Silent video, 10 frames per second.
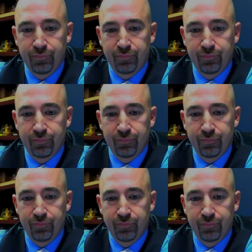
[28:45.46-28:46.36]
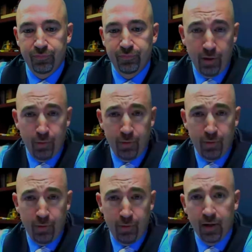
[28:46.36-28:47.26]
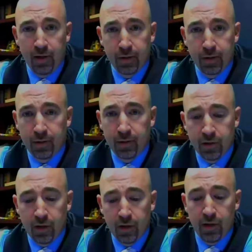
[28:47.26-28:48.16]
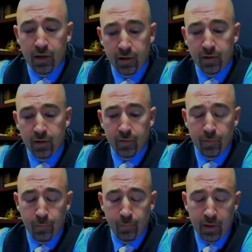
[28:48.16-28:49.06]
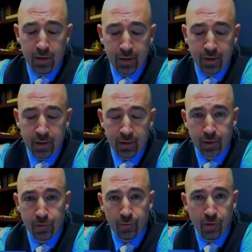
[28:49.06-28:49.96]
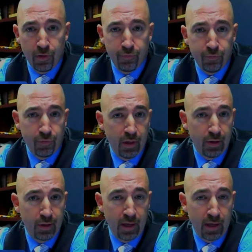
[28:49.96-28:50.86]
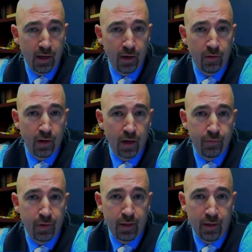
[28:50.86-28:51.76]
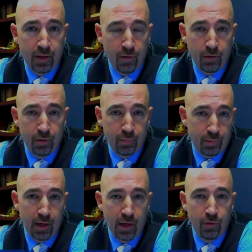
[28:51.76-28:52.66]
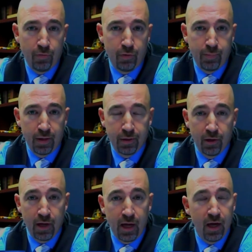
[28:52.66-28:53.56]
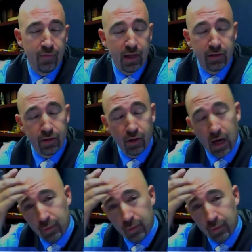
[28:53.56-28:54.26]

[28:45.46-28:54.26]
You know, I agree with you, Alex. You know, witnessing this story from the inside out, I've seen how it's played out over the past year and a half. And, you know, I was just a regular